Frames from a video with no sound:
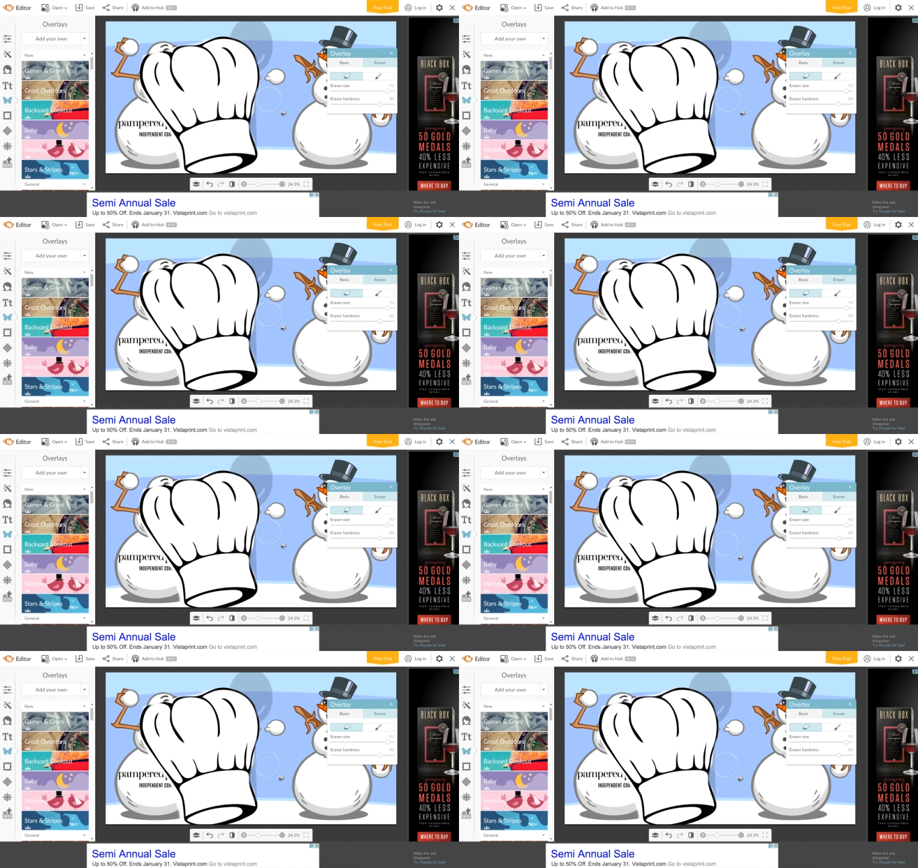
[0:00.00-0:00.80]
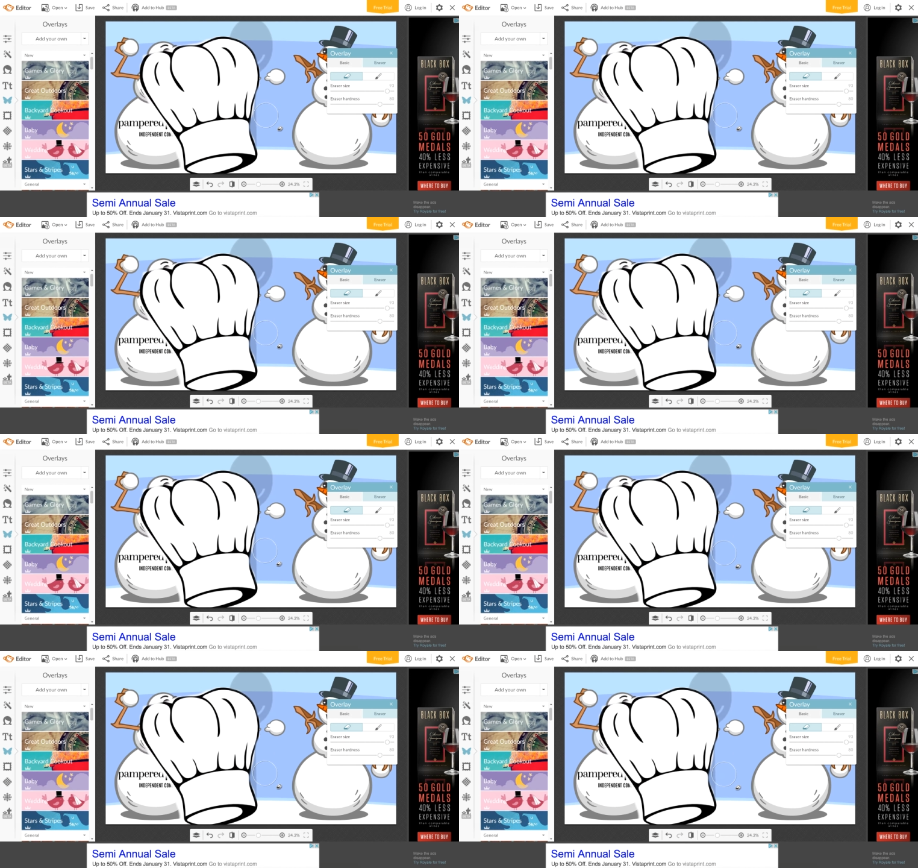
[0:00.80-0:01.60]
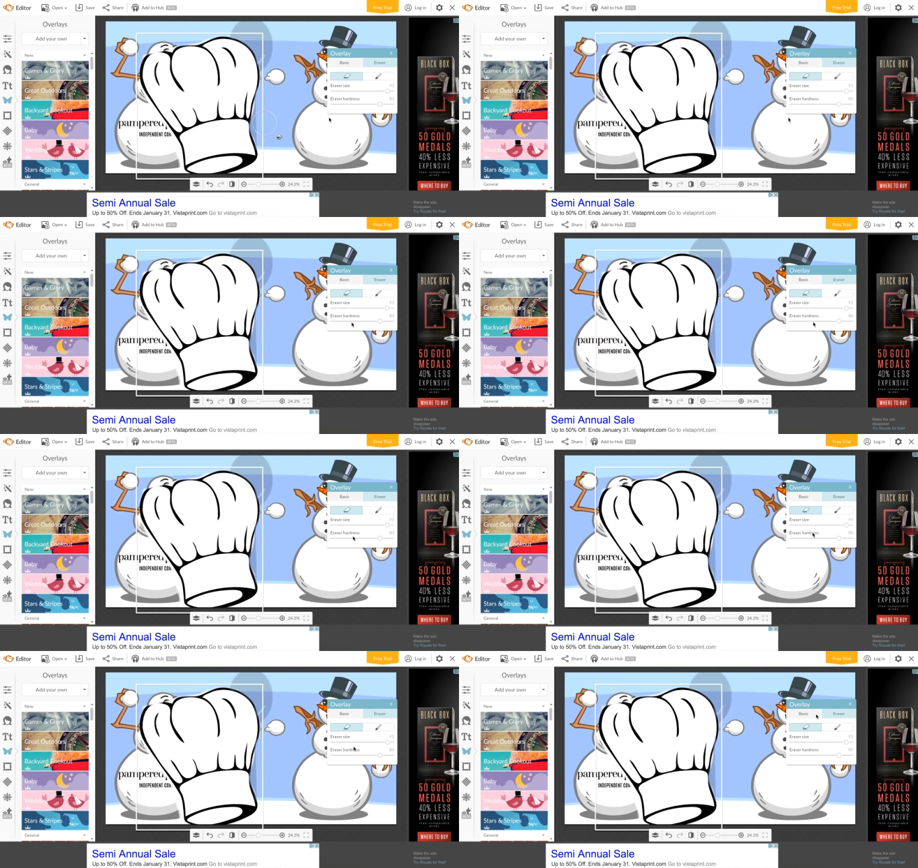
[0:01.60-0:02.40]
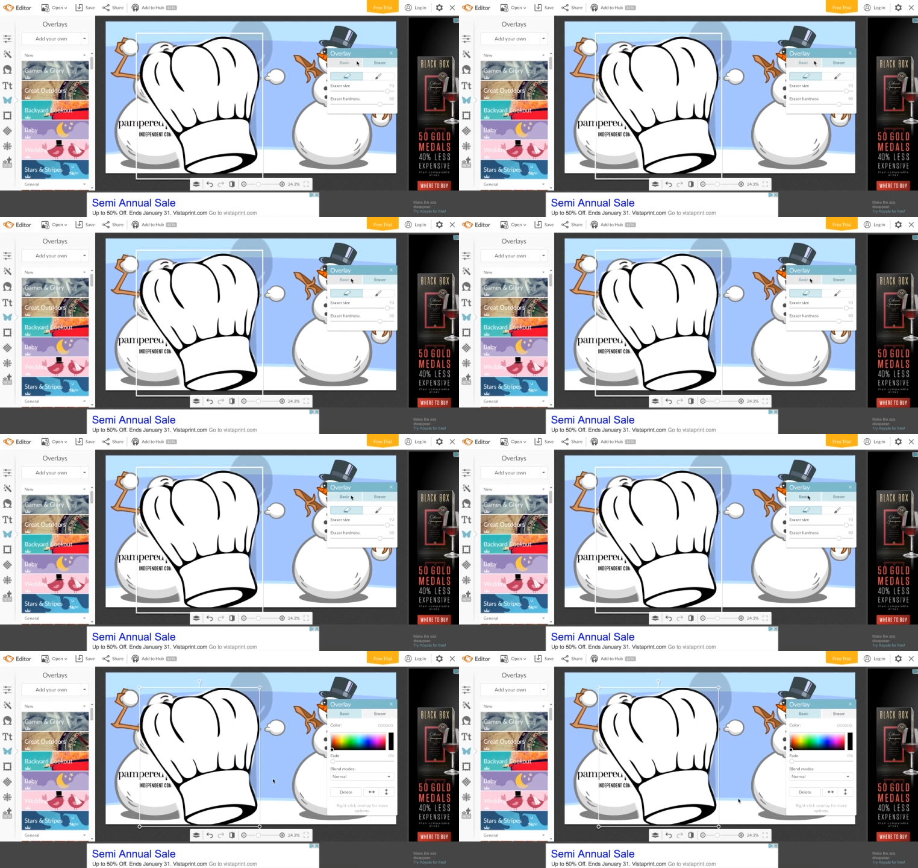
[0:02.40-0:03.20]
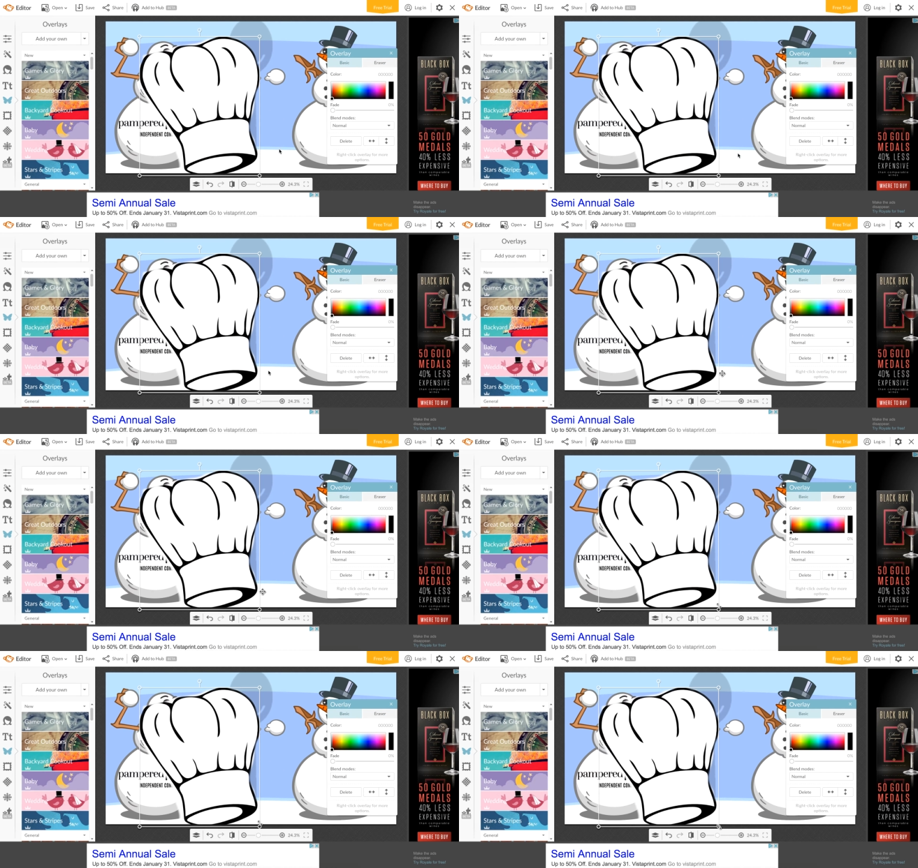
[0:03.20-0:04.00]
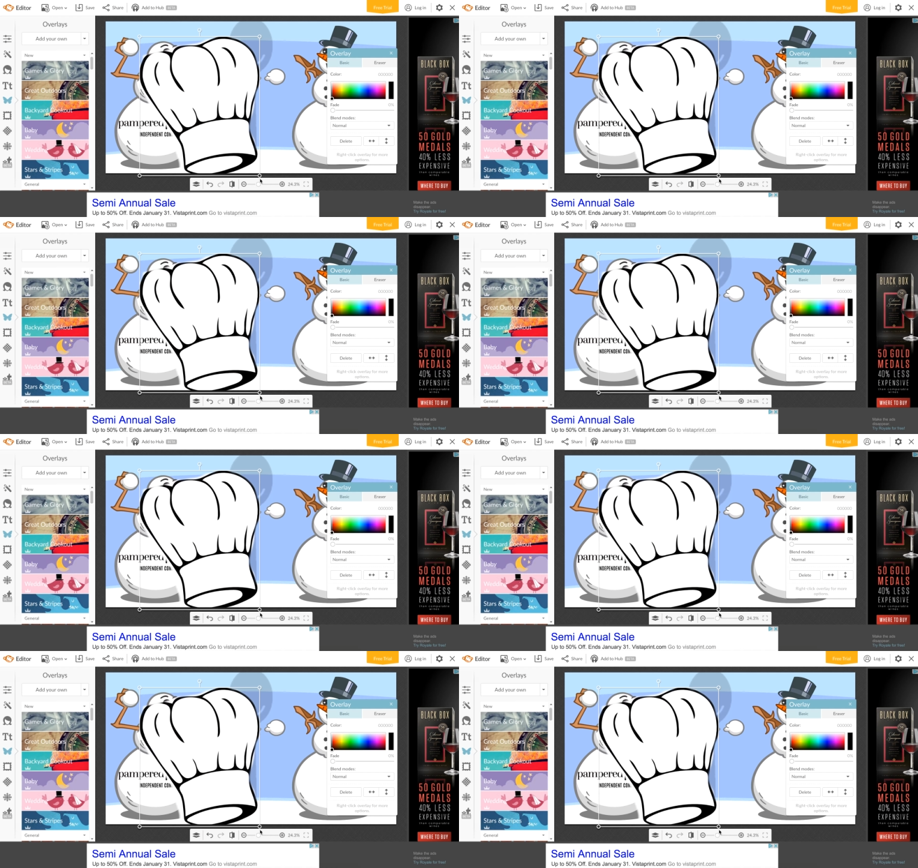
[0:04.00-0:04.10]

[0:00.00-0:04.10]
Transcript: [unreadable: no face in view]